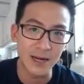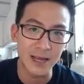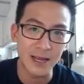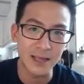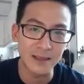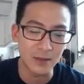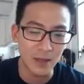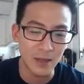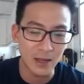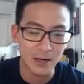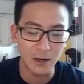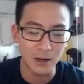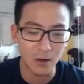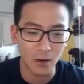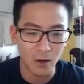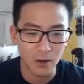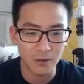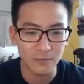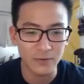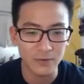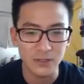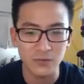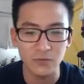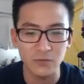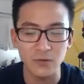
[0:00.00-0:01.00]
And a lot of
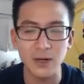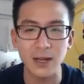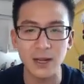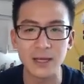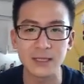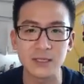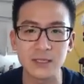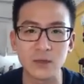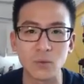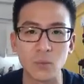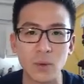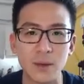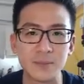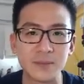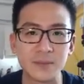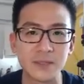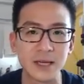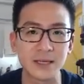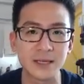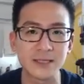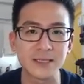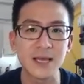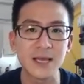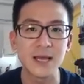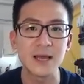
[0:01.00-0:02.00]
these freelancing
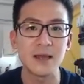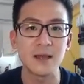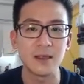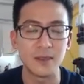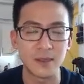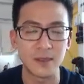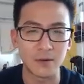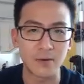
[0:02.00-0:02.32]
websites, there